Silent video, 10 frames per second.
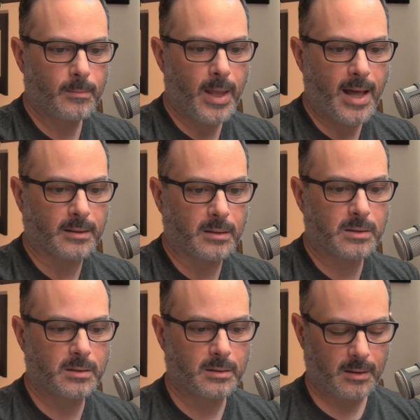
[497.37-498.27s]

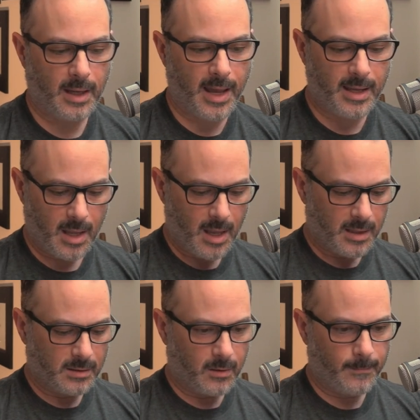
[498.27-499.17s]
balanced. Okay.
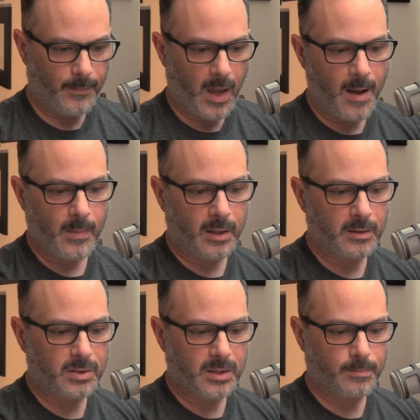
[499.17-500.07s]
So I'm going
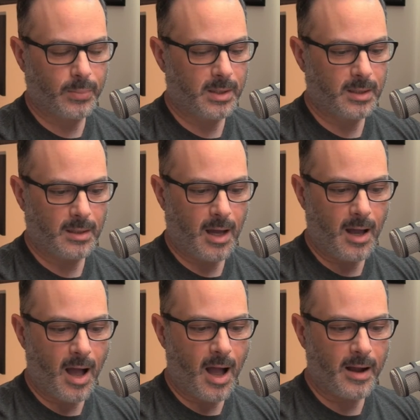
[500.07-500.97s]
to just be,
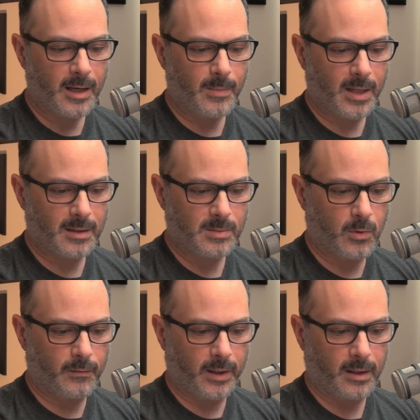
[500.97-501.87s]
I, am going to make this
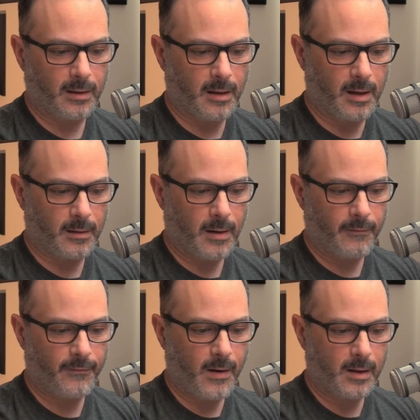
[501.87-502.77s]
more of like a, a, a,
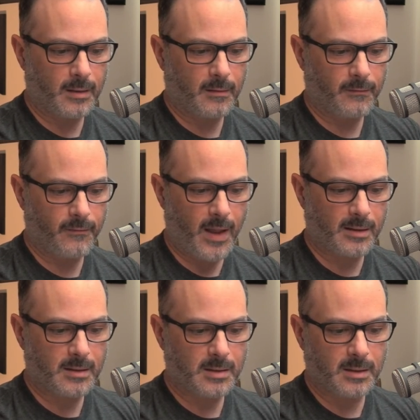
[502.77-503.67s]
fun
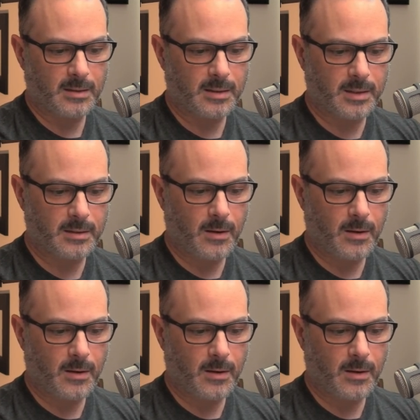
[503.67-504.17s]
fantasy scene.